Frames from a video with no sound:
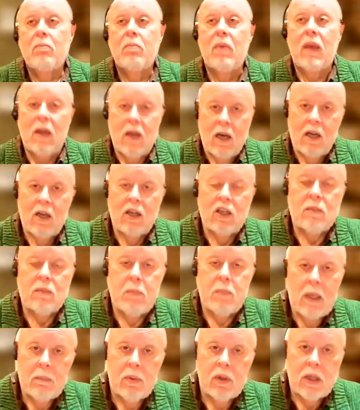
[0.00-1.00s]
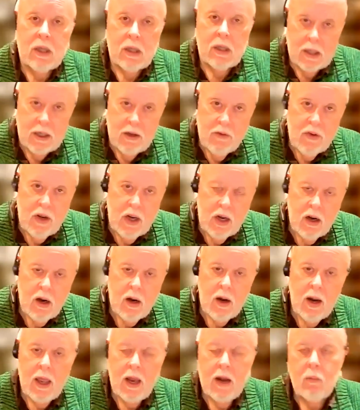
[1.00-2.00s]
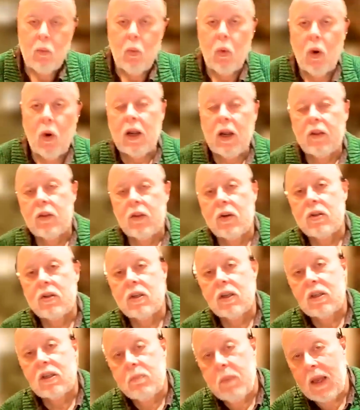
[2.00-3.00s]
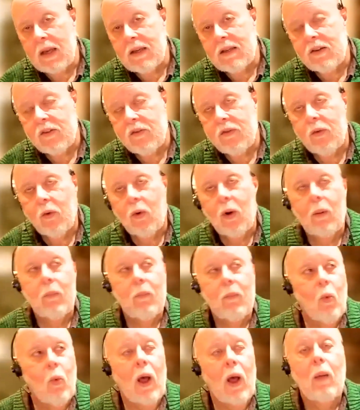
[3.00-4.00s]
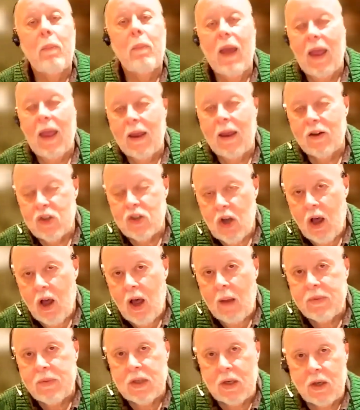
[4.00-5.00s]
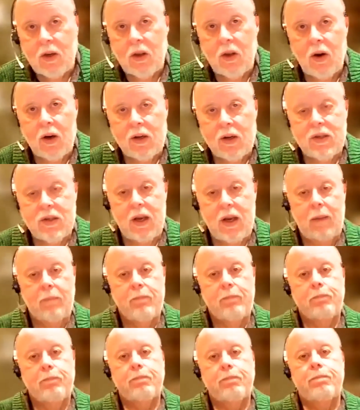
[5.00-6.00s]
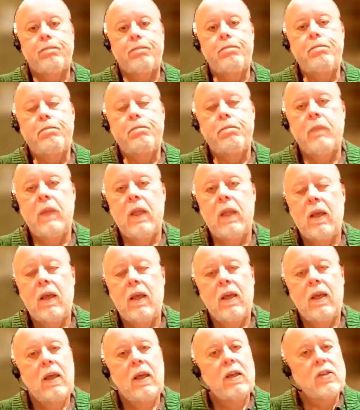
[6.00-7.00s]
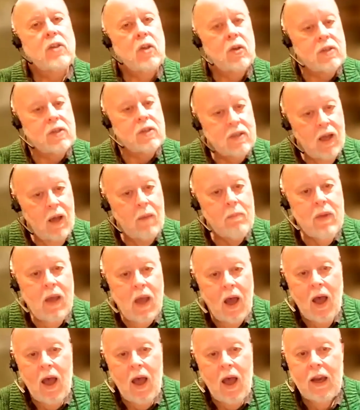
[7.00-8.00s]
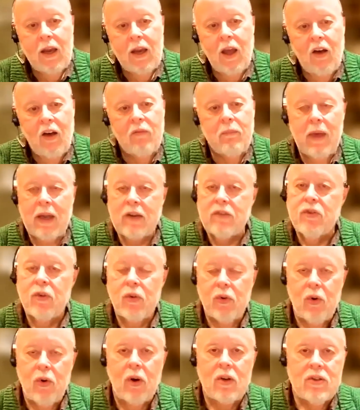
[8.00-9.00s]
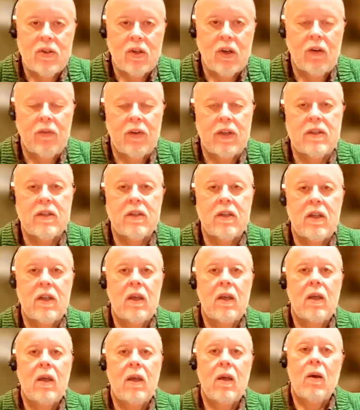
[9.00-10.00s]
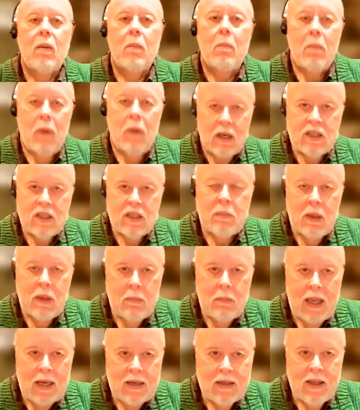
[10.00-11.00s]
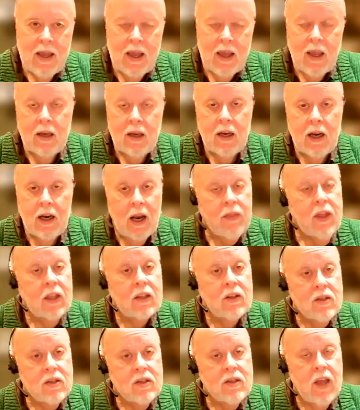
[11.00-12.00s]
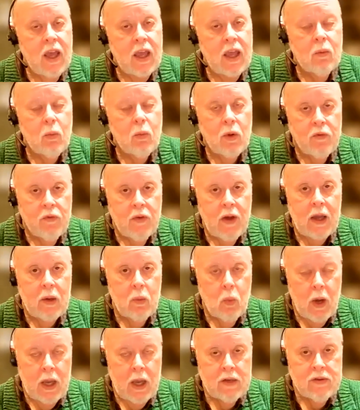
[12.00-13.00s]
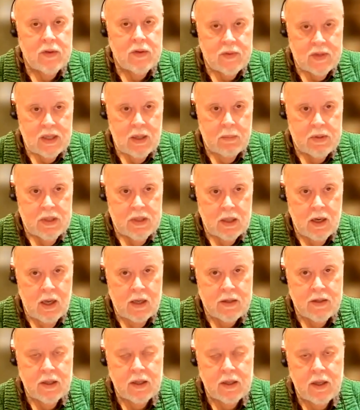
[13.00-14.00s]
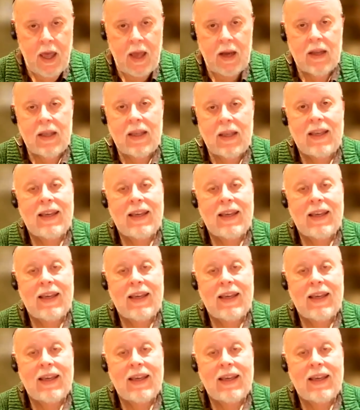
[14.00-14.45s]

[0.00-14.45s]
because people can live here and work at those expensive or well paying jobs in New York City. So, some kind of Metro North service must be maintained. And I think the state will find ways of subsidizing that,